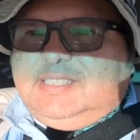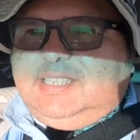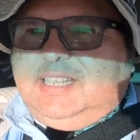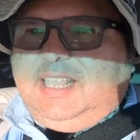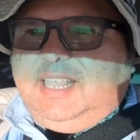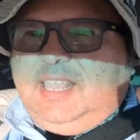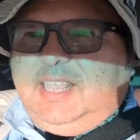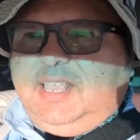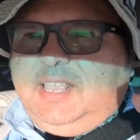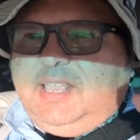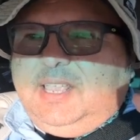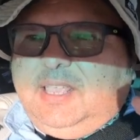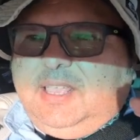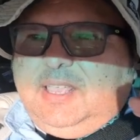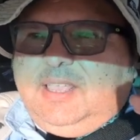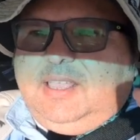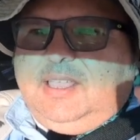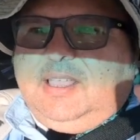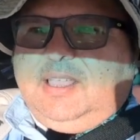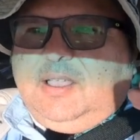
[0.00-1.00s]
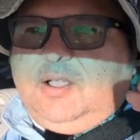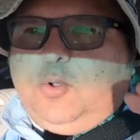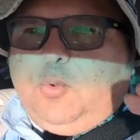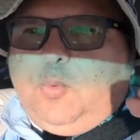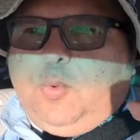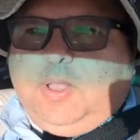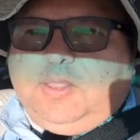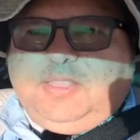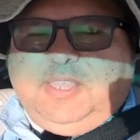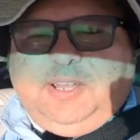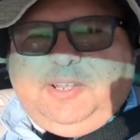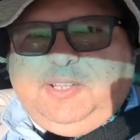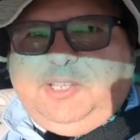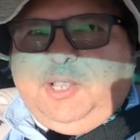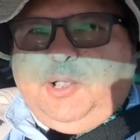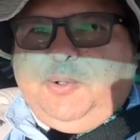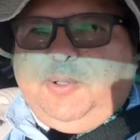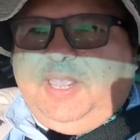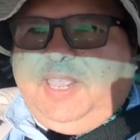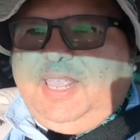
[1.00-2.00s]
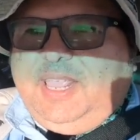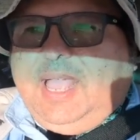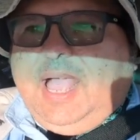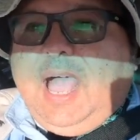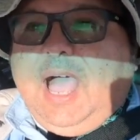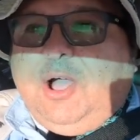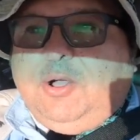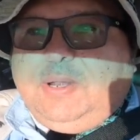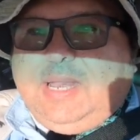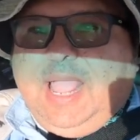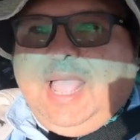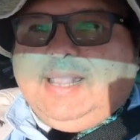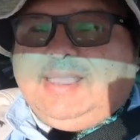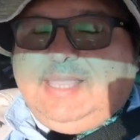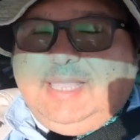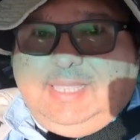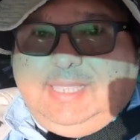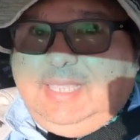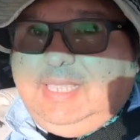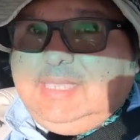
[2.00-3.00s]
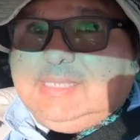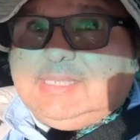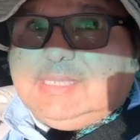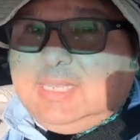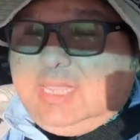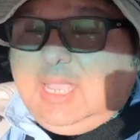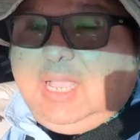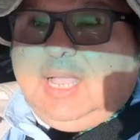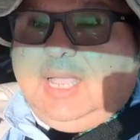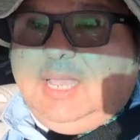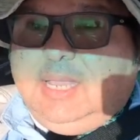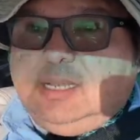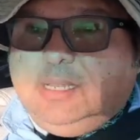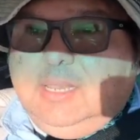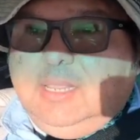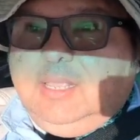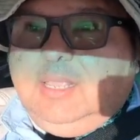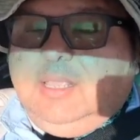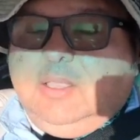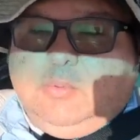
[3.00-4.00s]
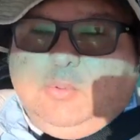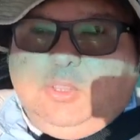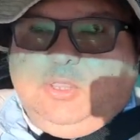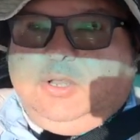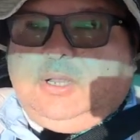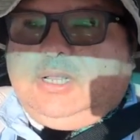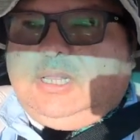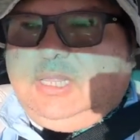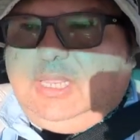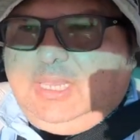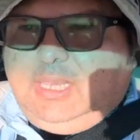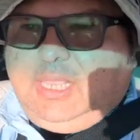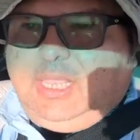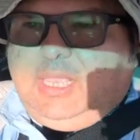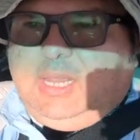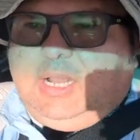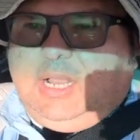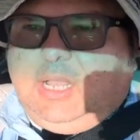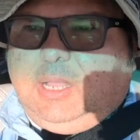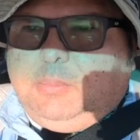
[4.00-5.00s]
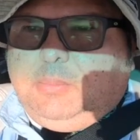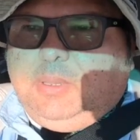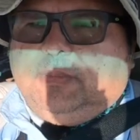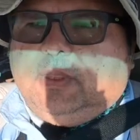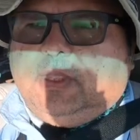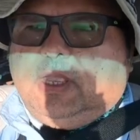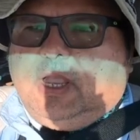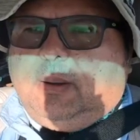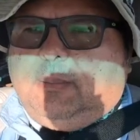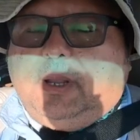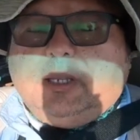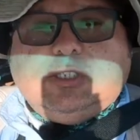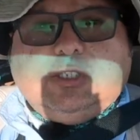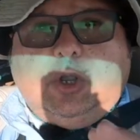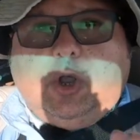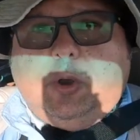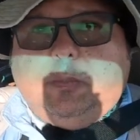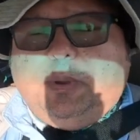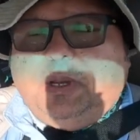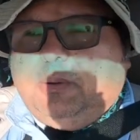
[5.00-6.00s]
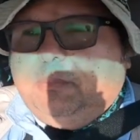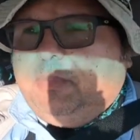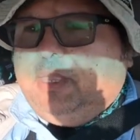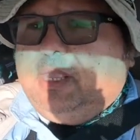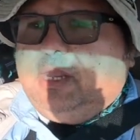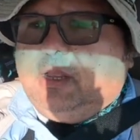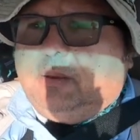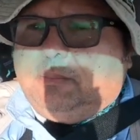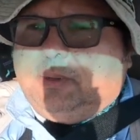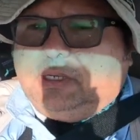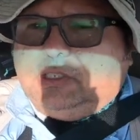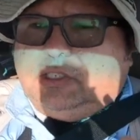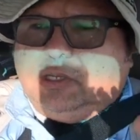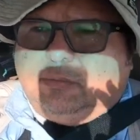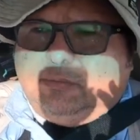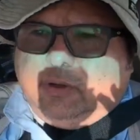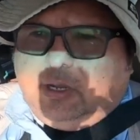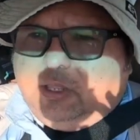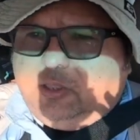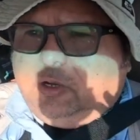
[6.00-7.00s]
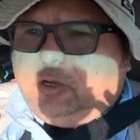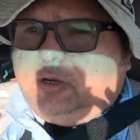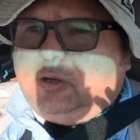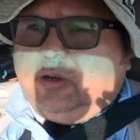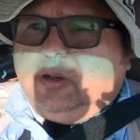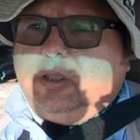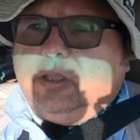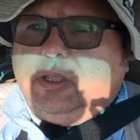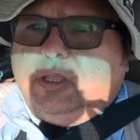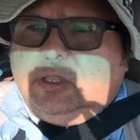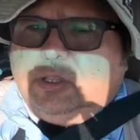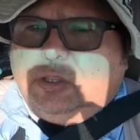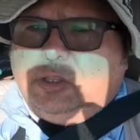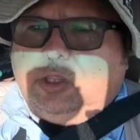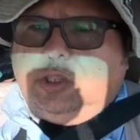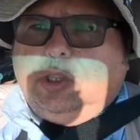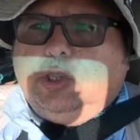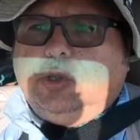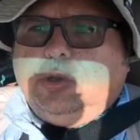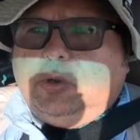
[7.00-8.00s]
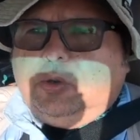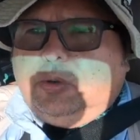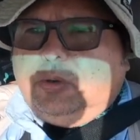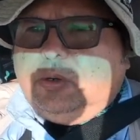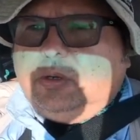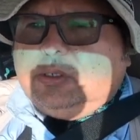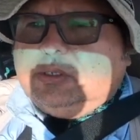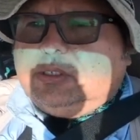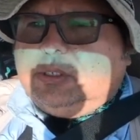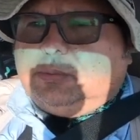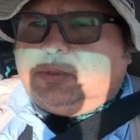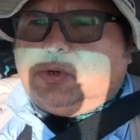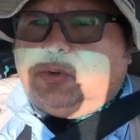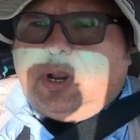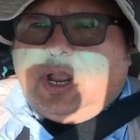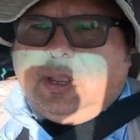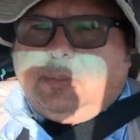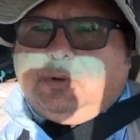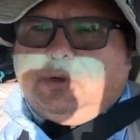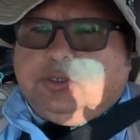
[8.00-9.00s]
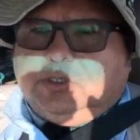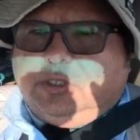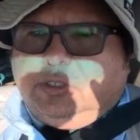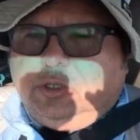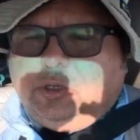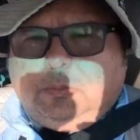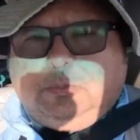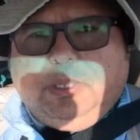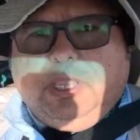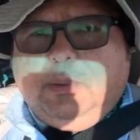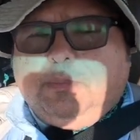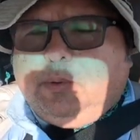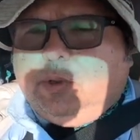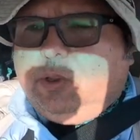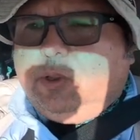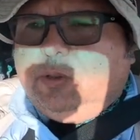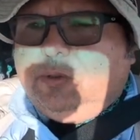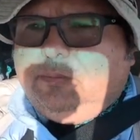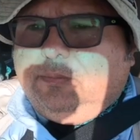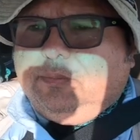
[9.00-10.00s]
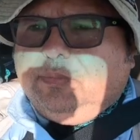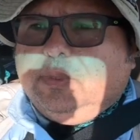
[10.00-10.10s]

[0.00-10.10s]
seeing what they're doing out at the East Cut, where they're cleaning it up. I'm also hoping to meet a bunch of other new subscribers, new people